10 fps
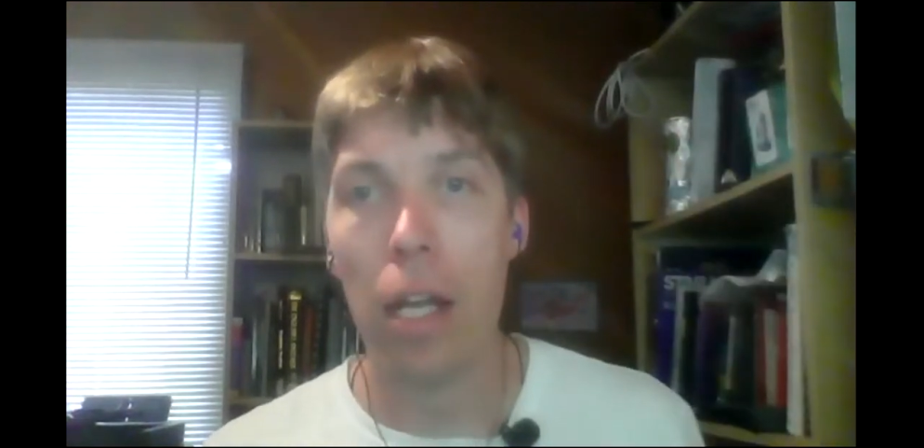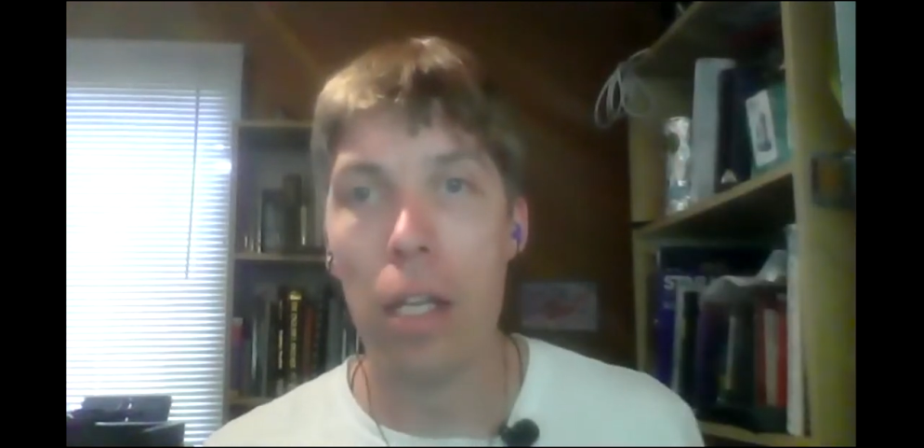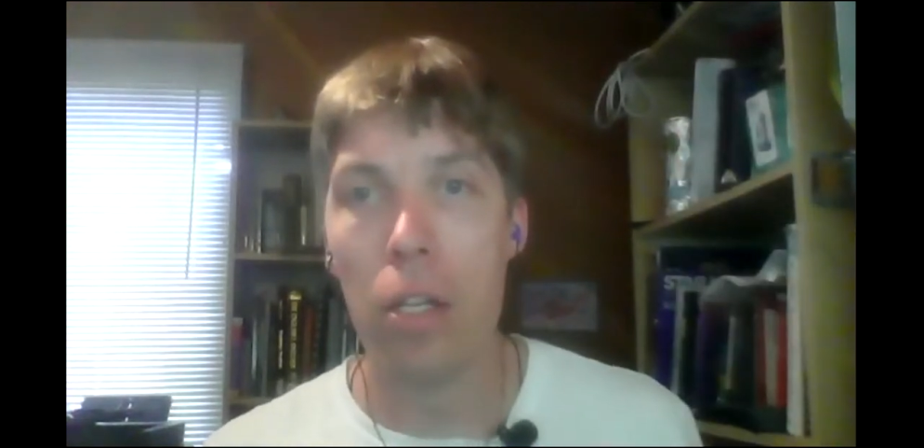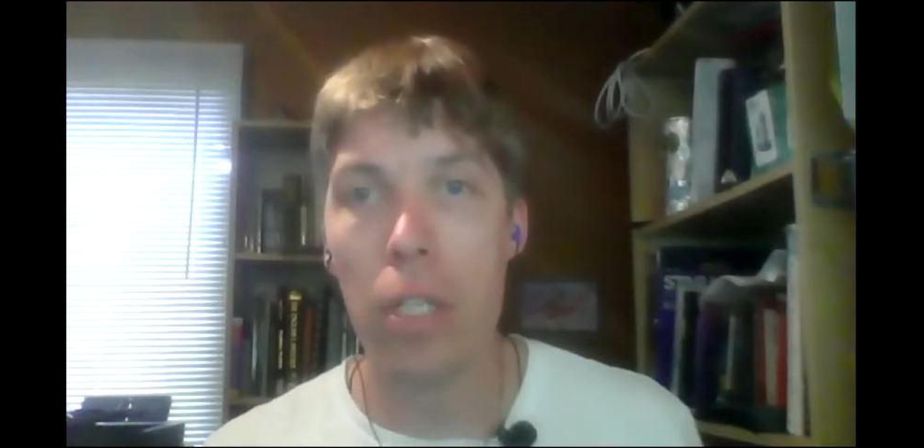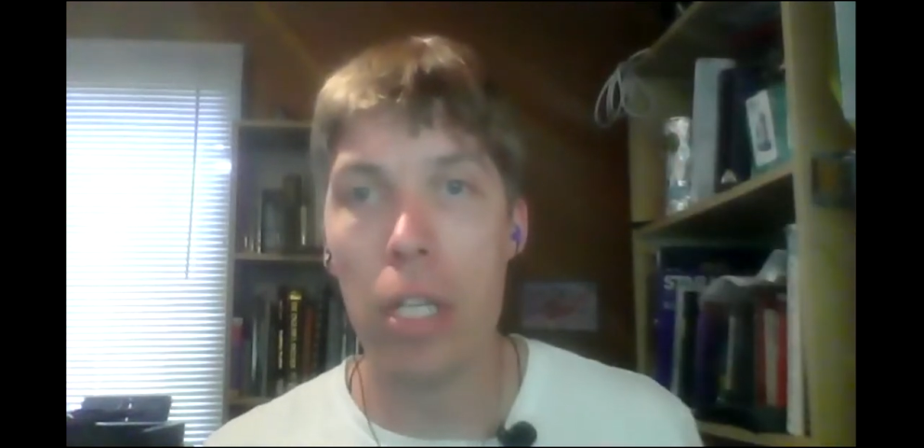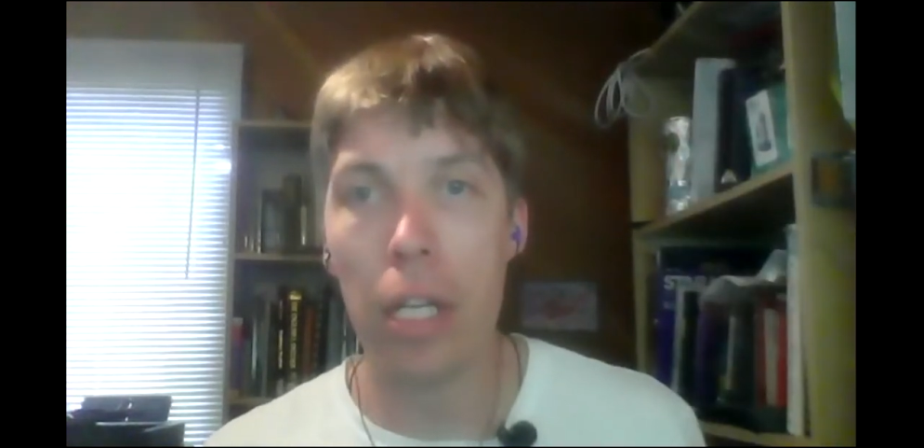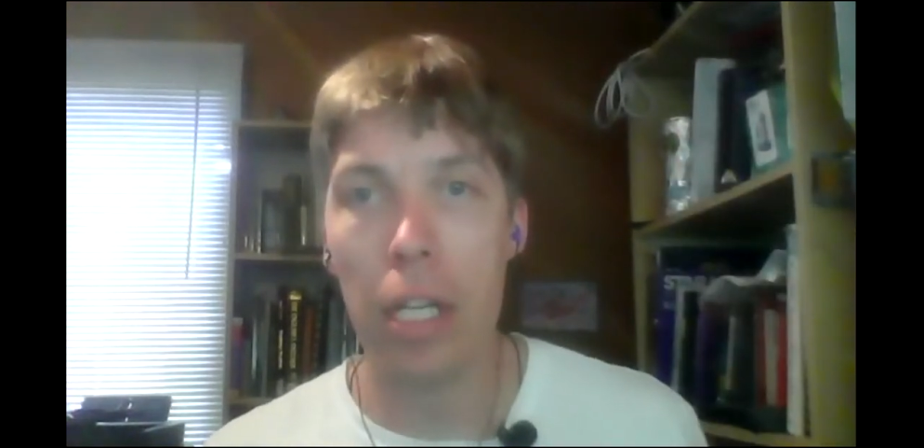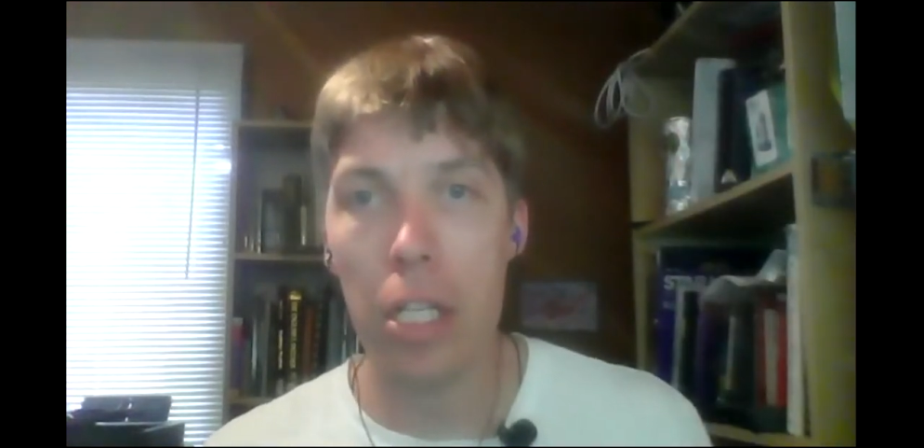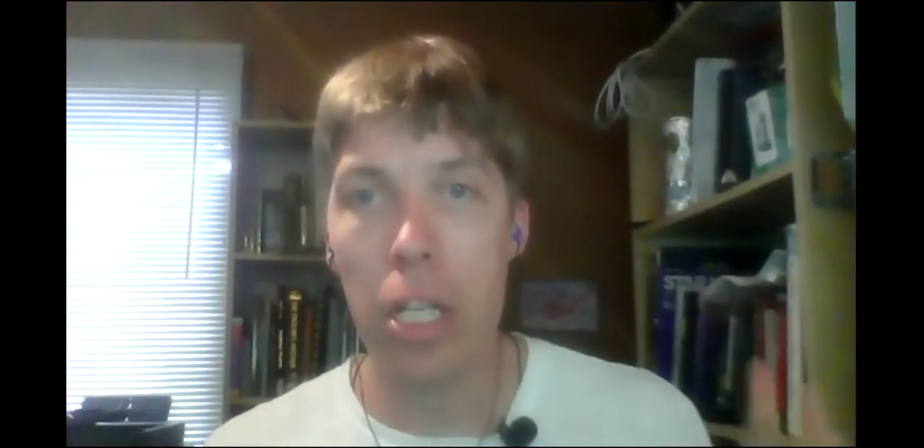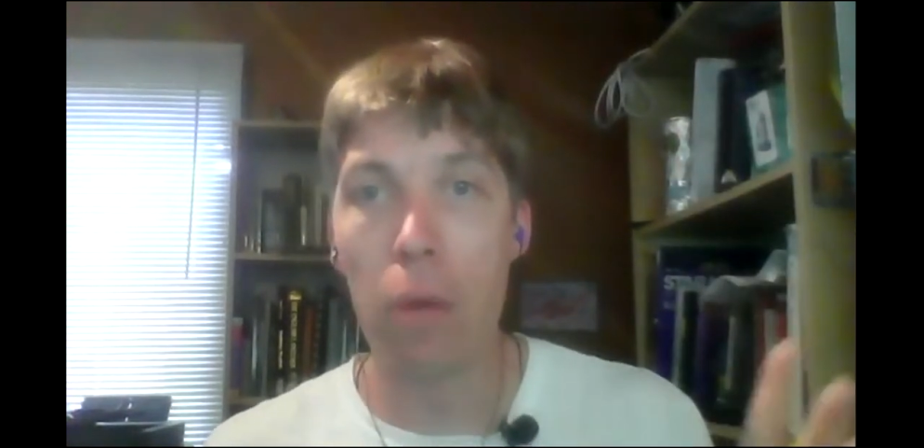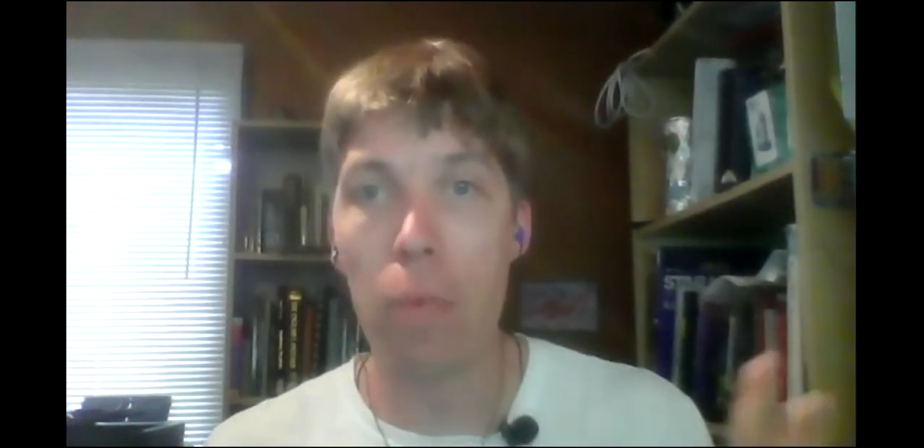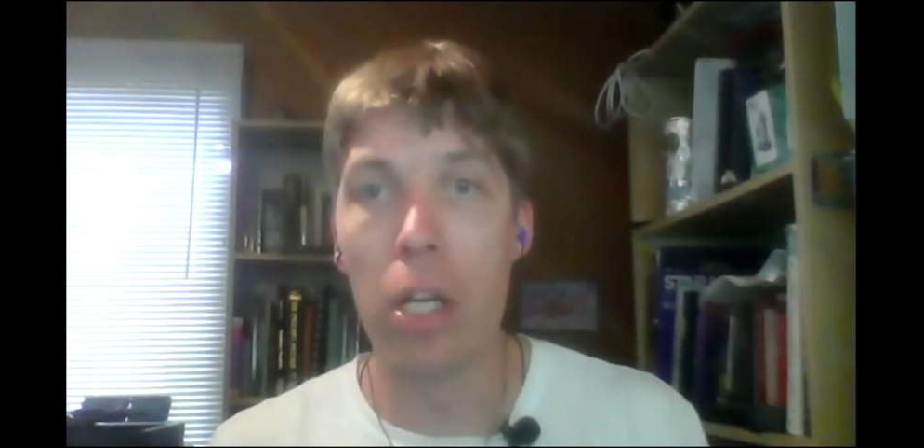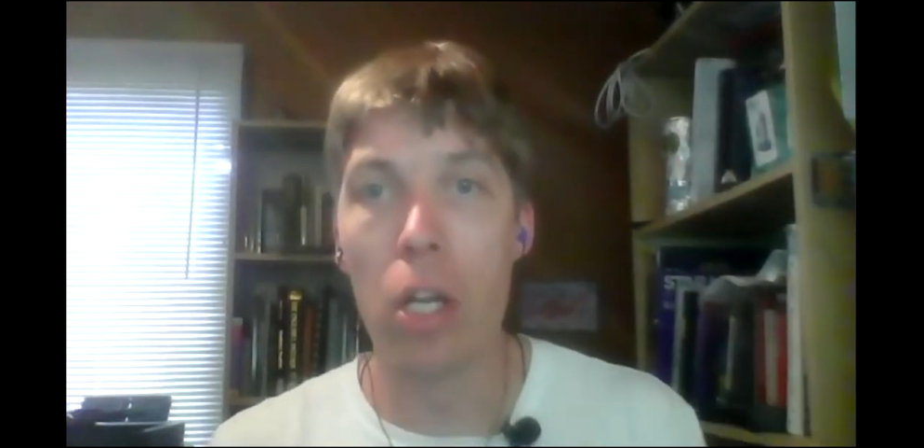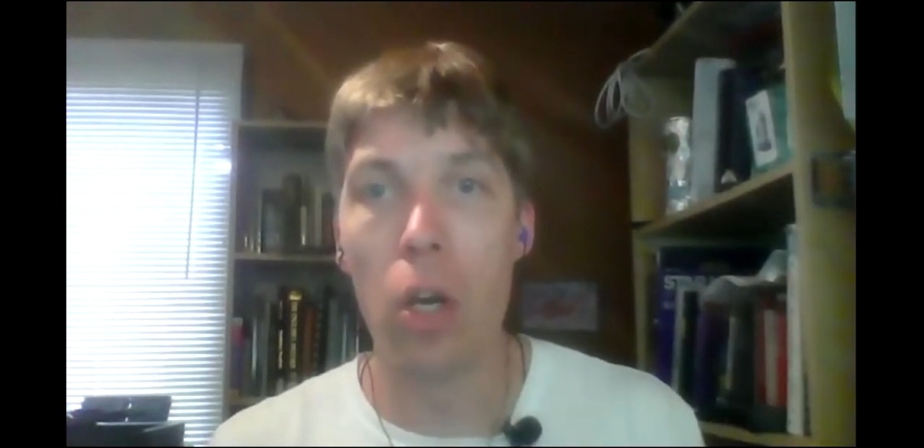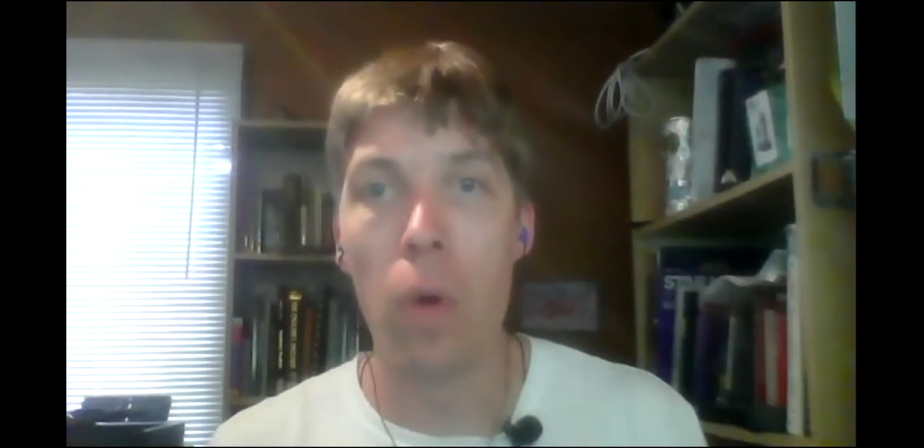utility, the chat
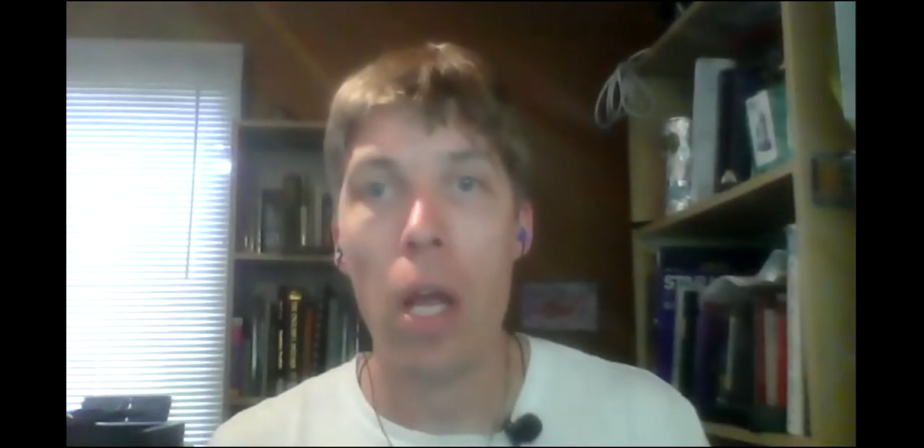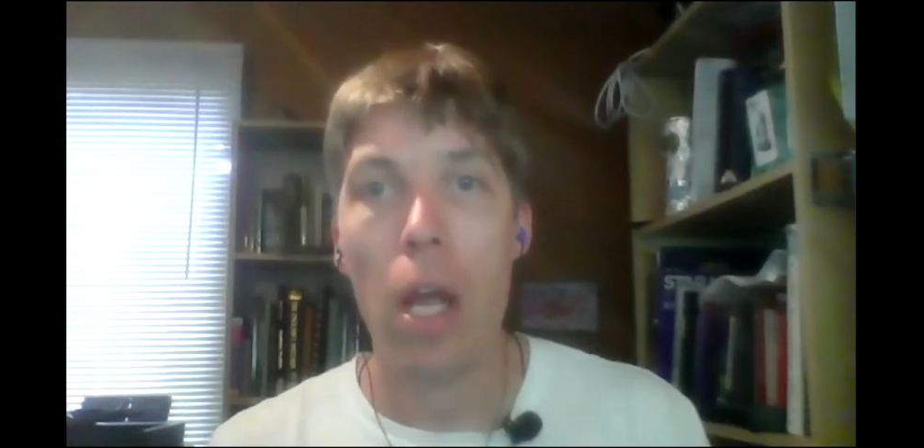window,